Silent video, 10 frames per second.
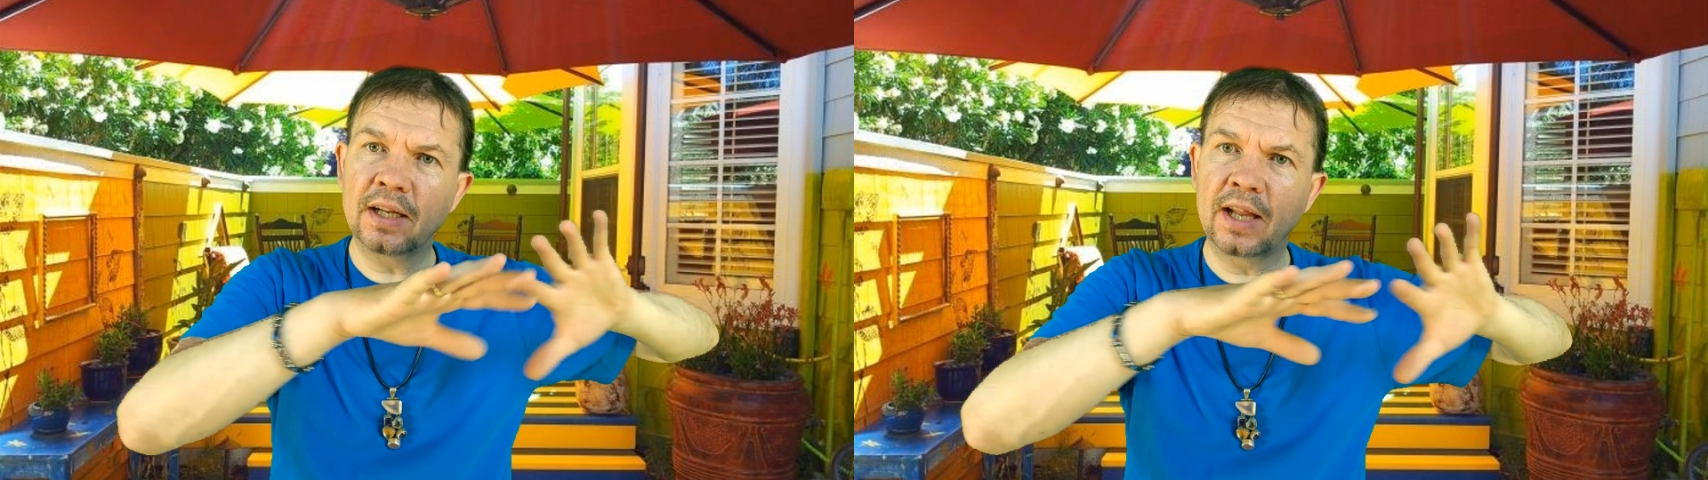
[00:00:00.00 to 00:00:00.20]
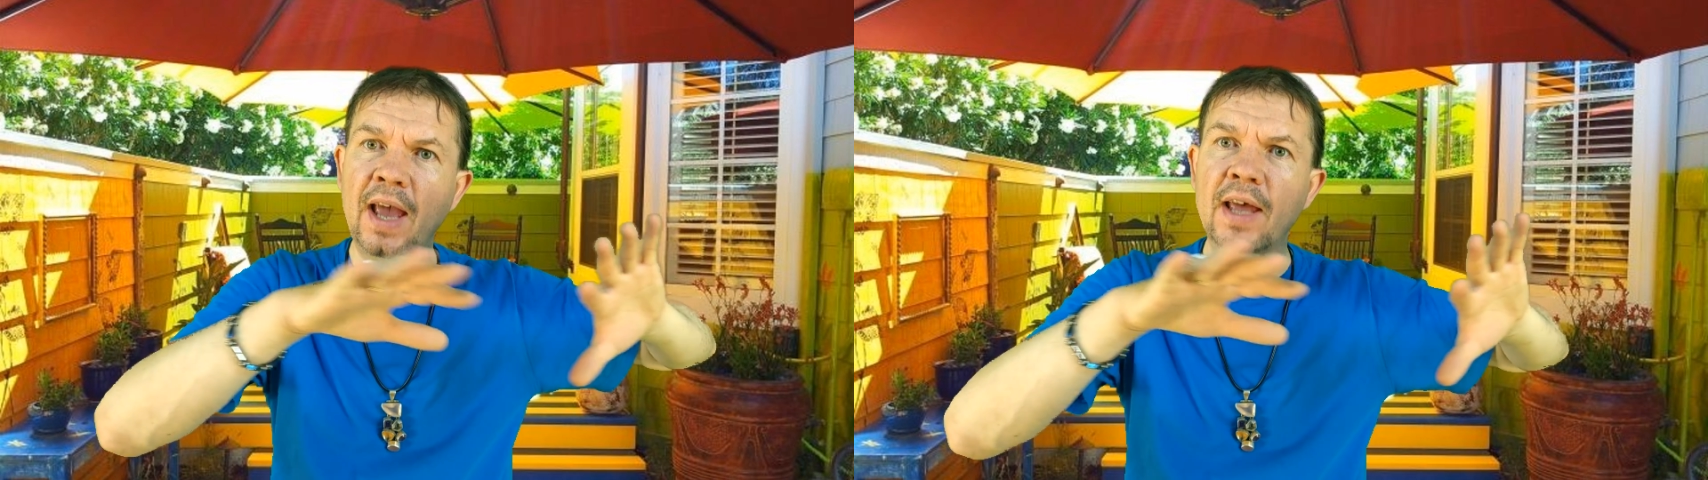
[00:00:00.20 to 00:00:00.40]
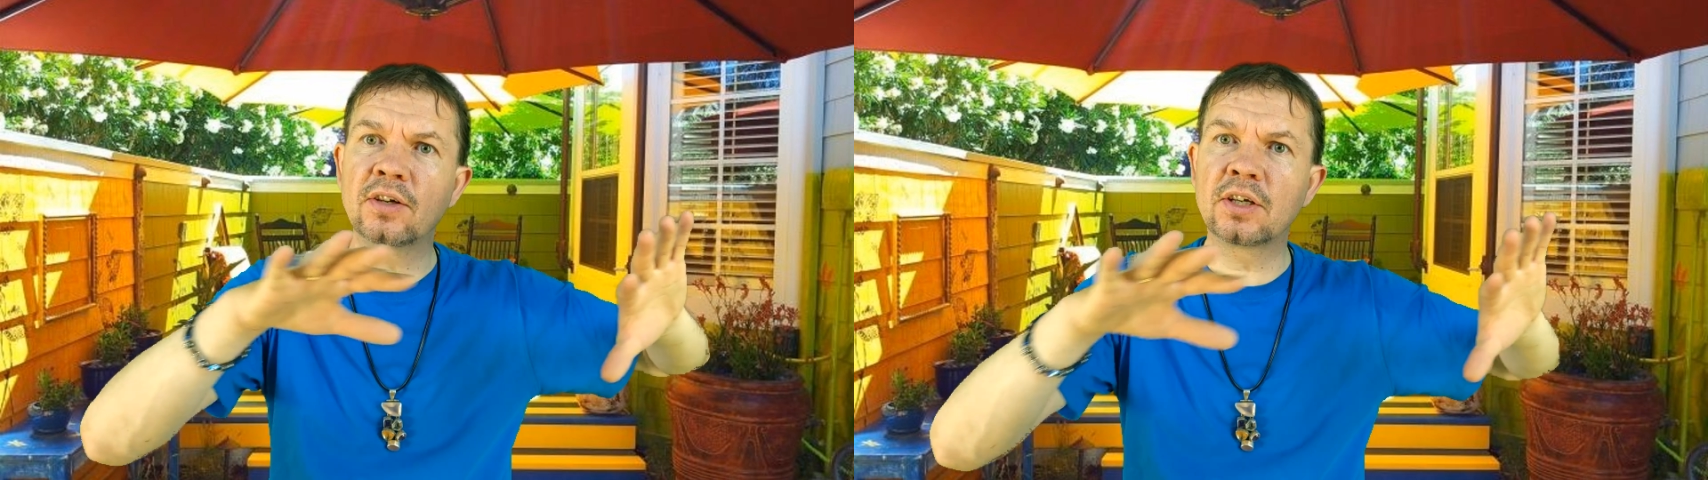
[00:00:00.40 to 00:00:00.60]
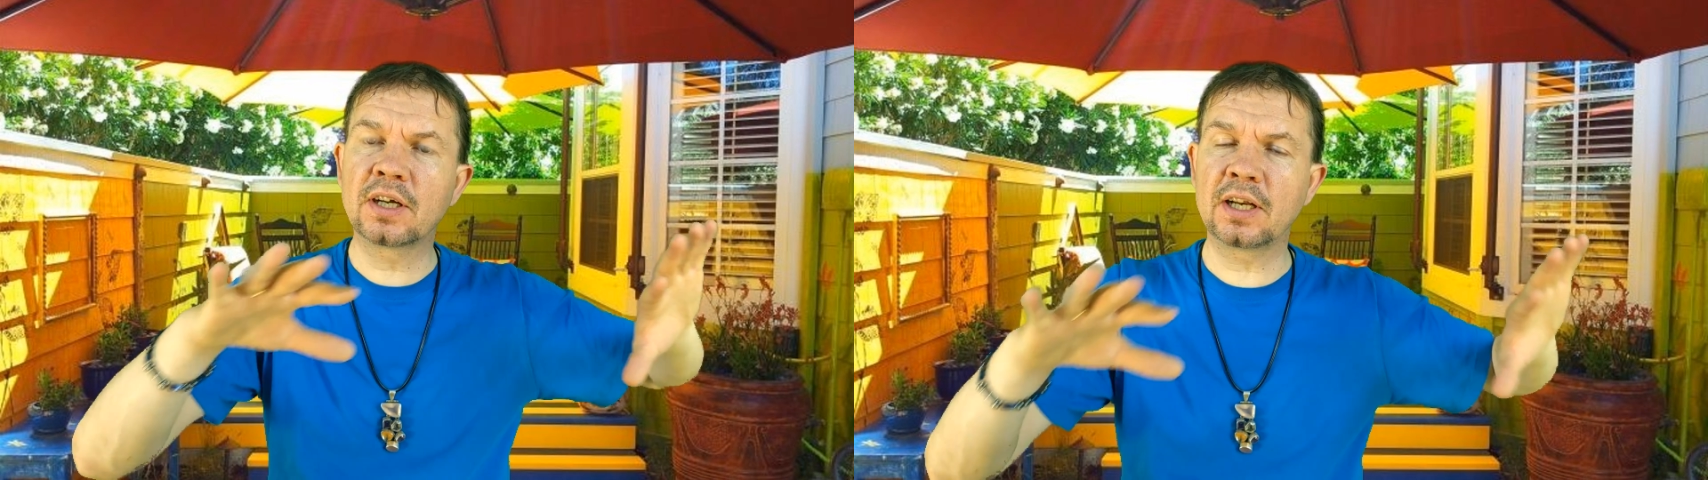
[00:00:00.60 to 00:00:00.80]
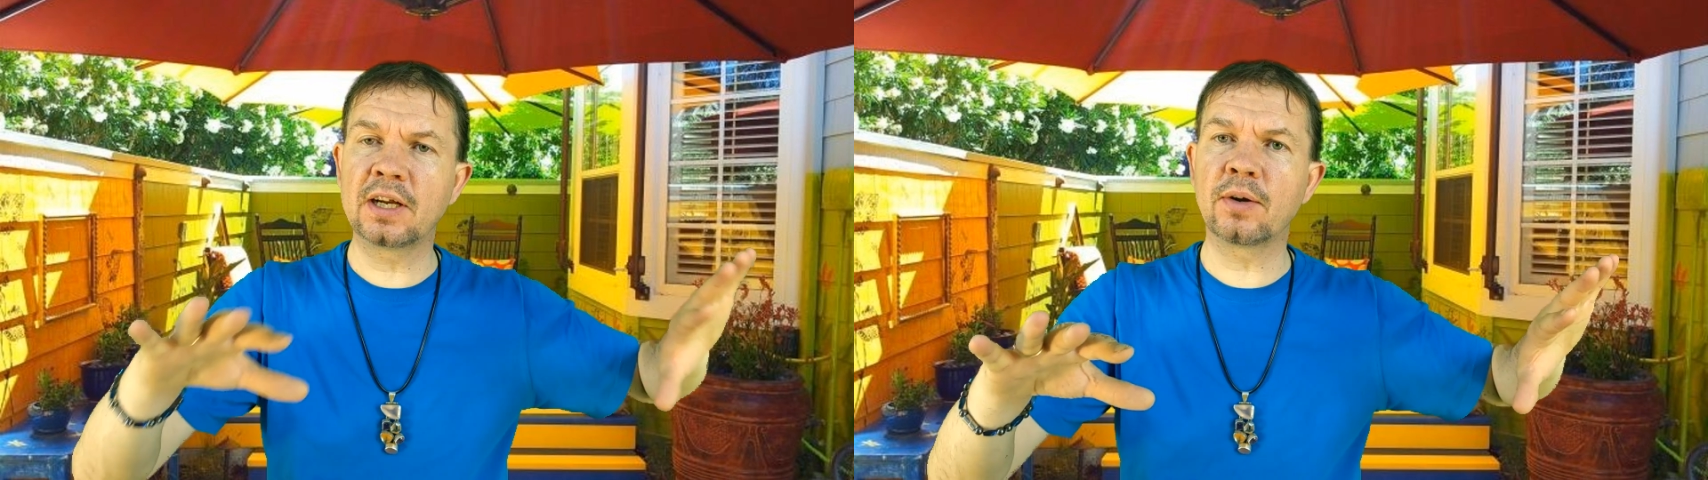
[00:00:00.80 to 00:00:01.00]
land
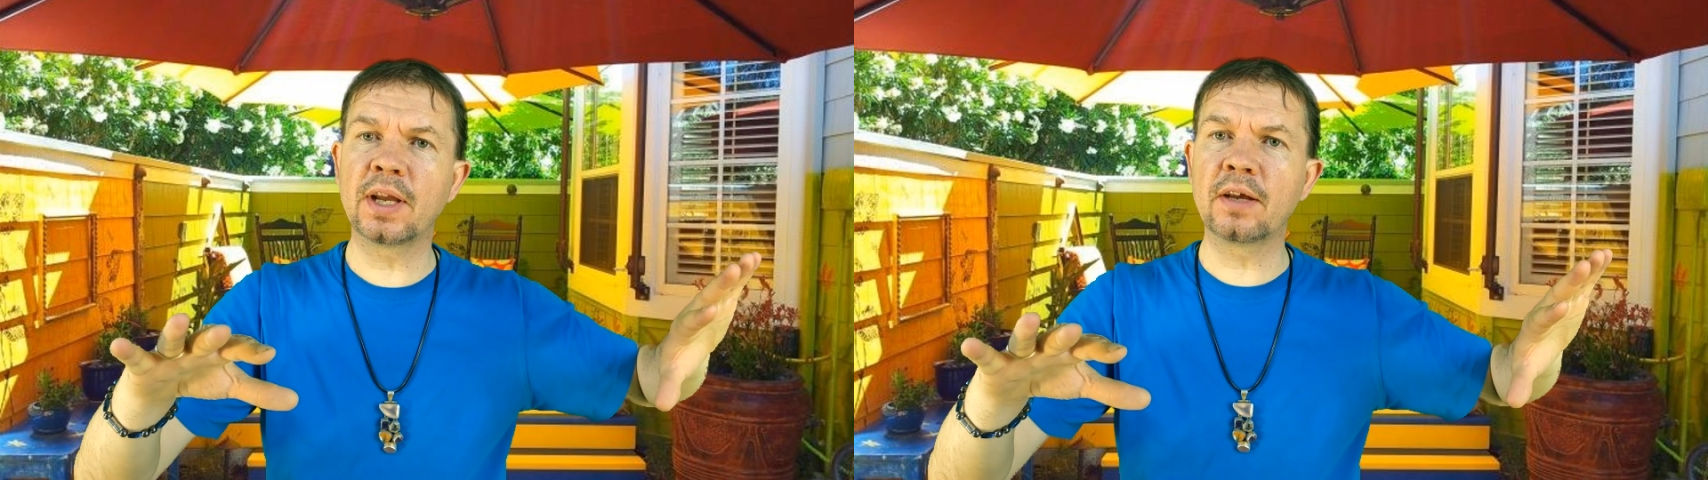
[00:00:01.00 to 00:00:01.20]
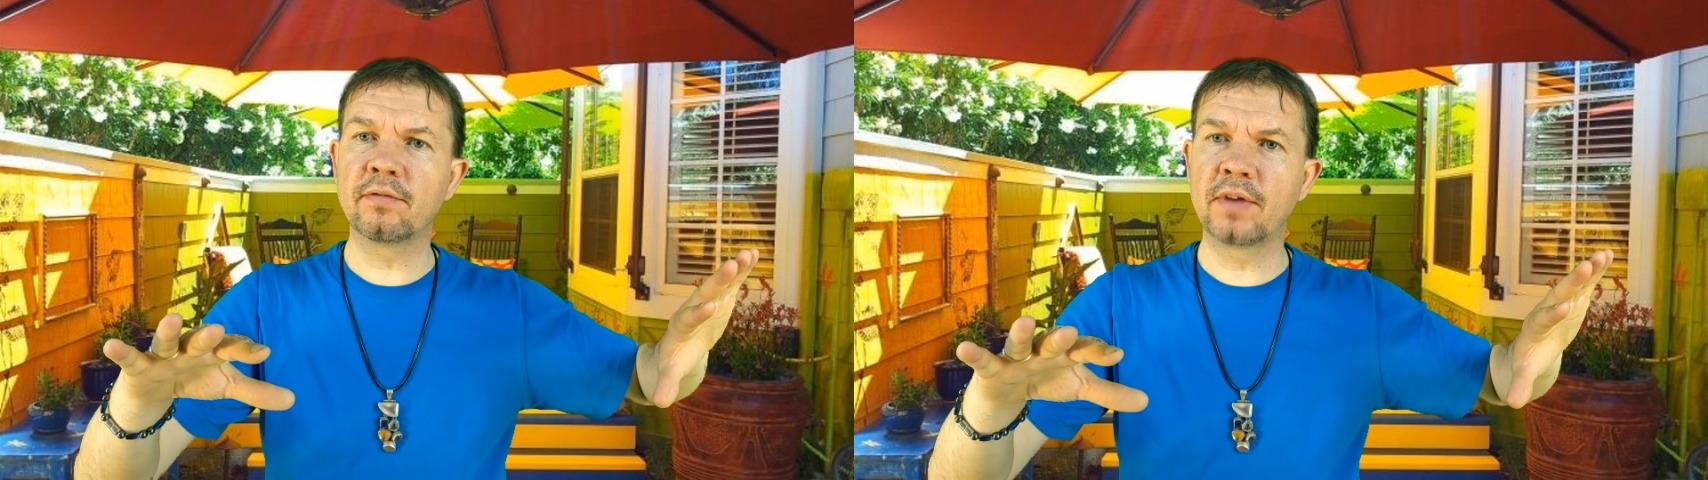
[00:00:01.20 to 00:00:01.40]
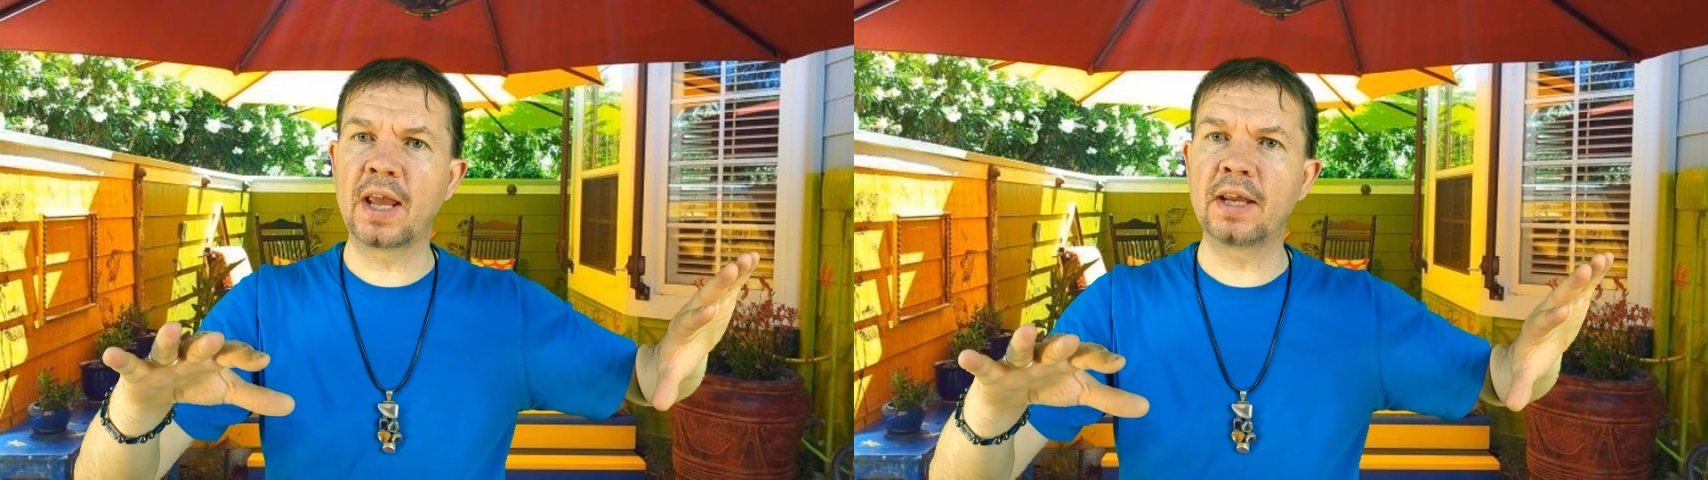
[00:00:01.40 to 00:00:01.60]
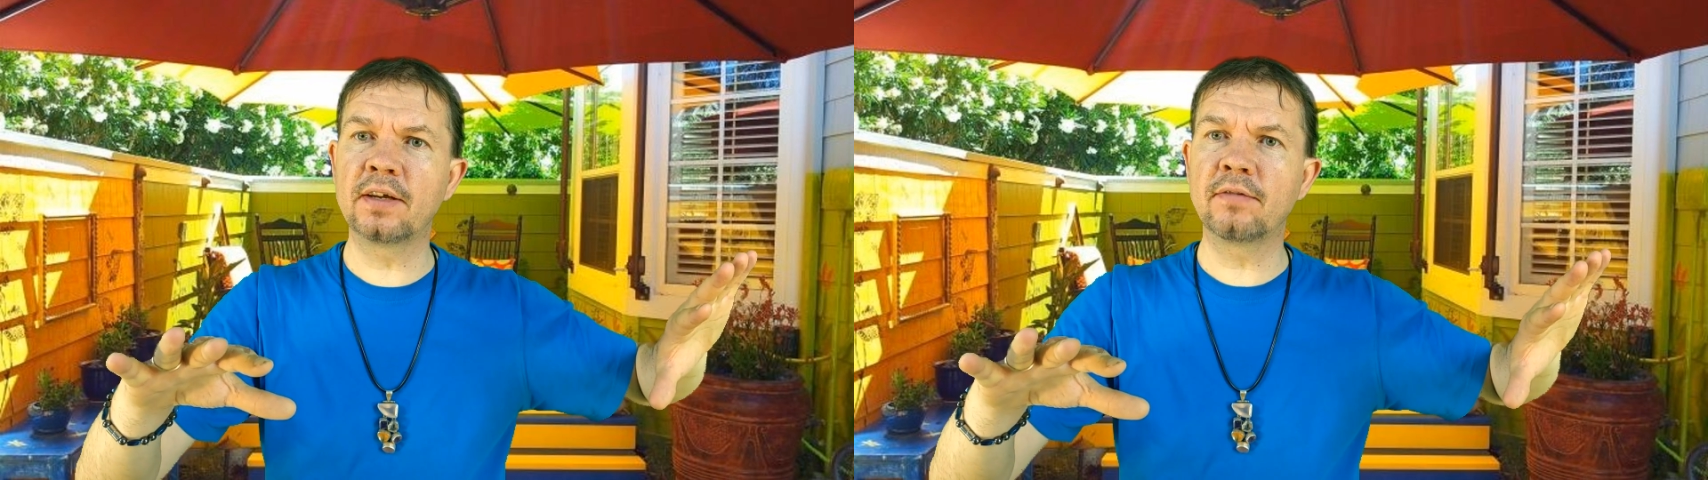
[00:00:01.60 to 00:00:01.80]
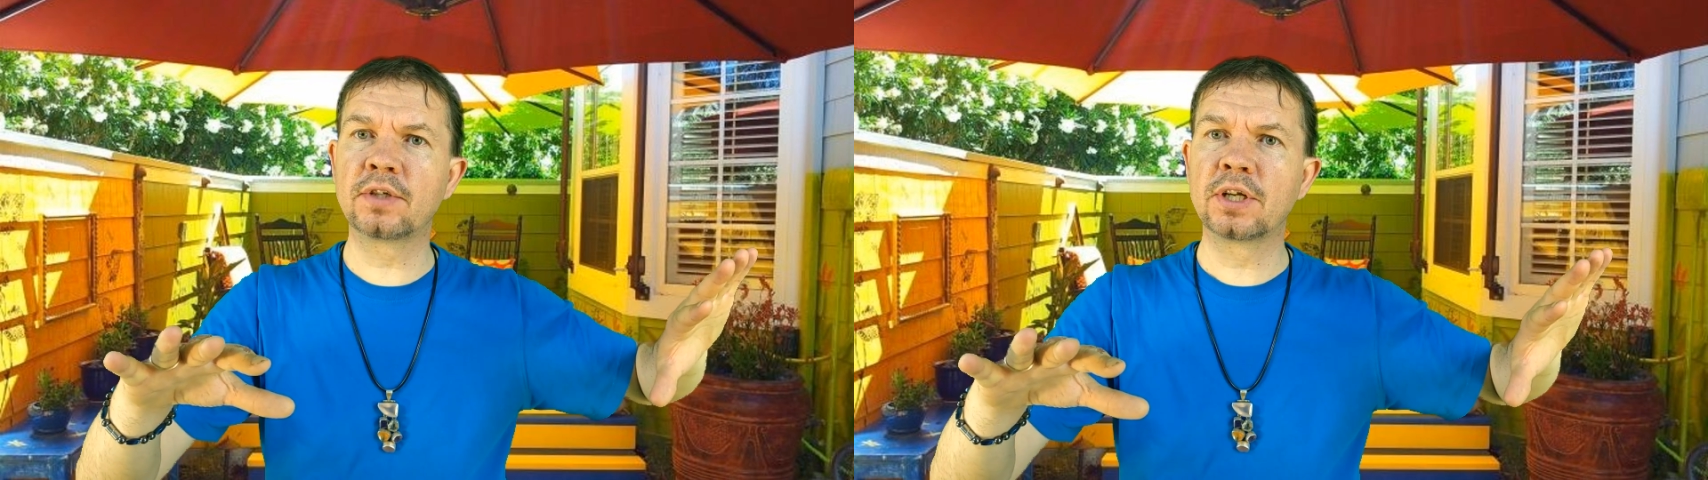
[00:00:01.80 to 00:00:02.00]
clearing of
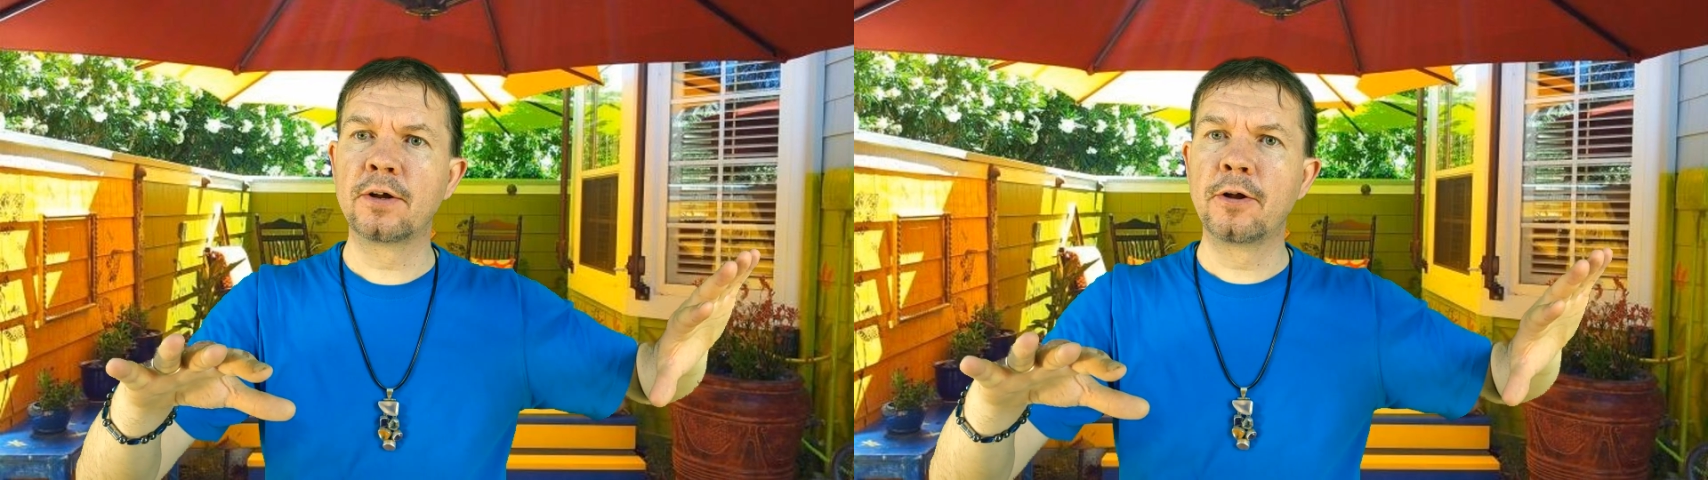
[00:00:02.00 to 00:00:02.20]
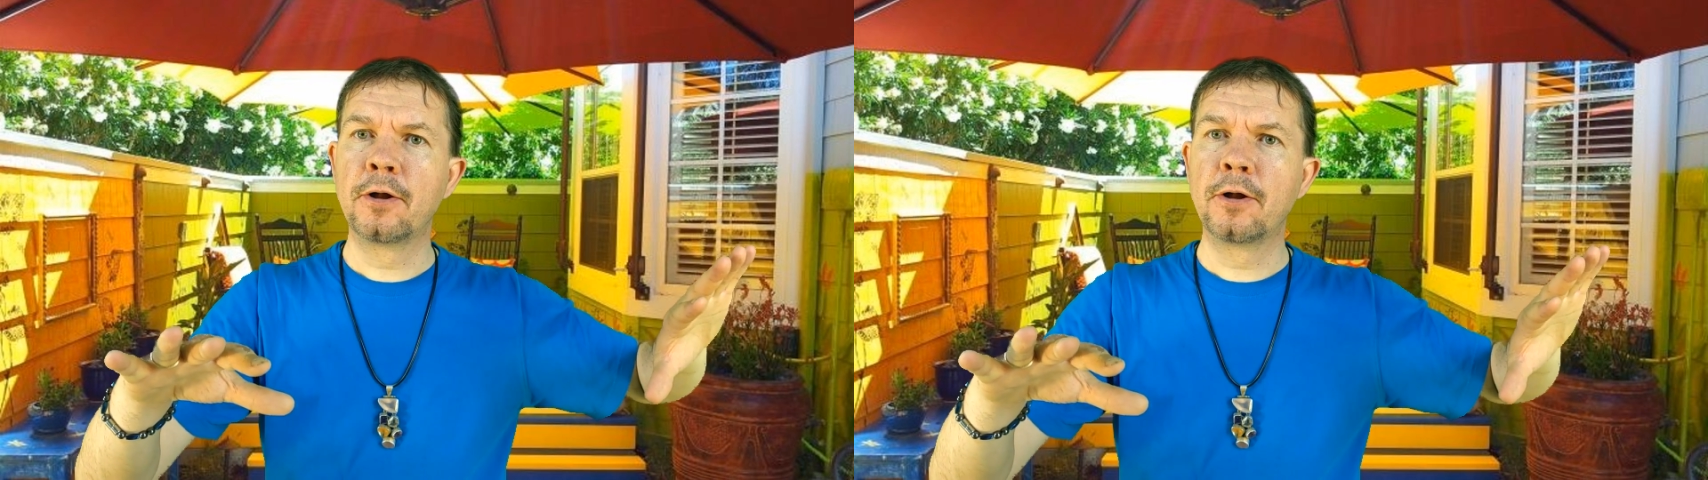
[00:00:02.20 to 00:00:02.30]
natives,